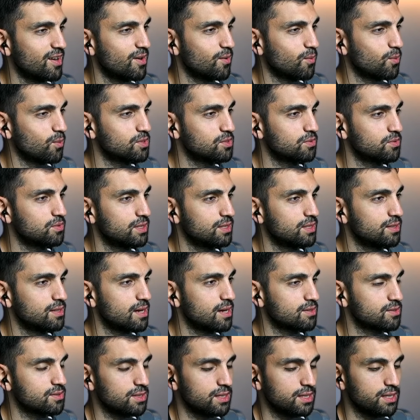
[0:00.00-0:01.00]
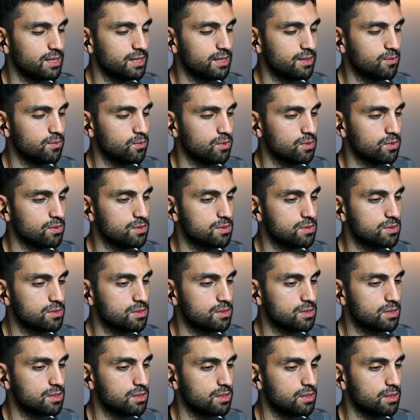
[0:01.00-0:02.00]
What you did actually was
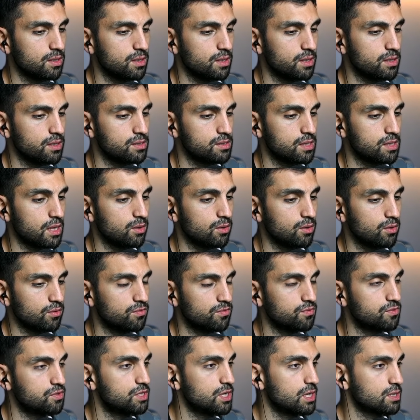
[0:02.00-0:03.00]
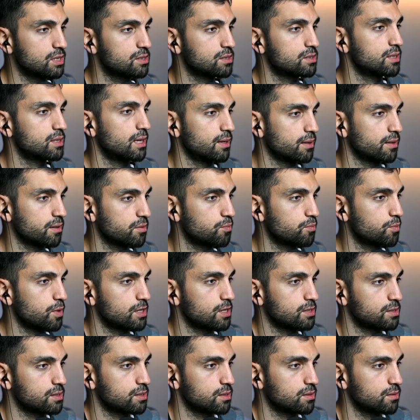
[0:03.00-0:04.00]
instead of just telling the
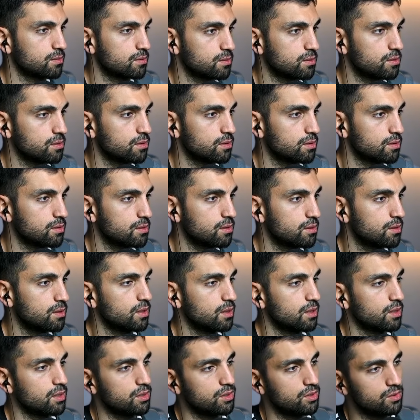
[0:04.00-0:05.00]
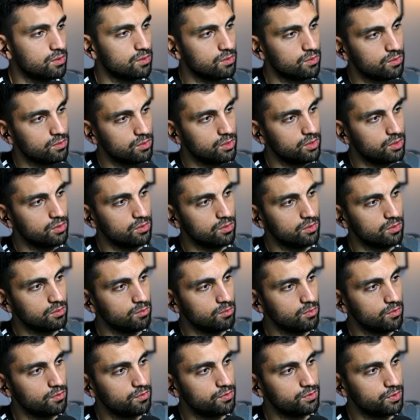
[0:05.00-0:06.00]
price and you
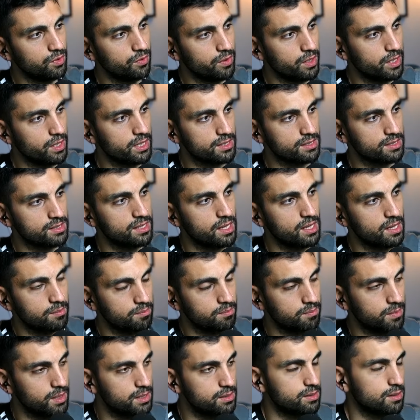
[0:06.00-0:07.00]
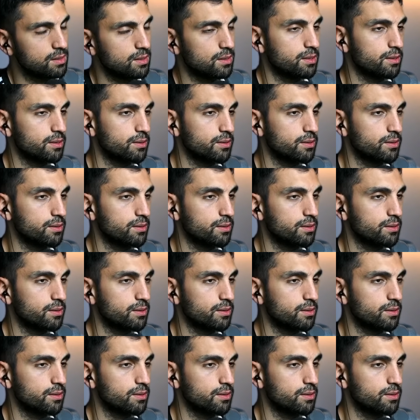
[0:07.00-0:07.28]
moved to the next step, basically.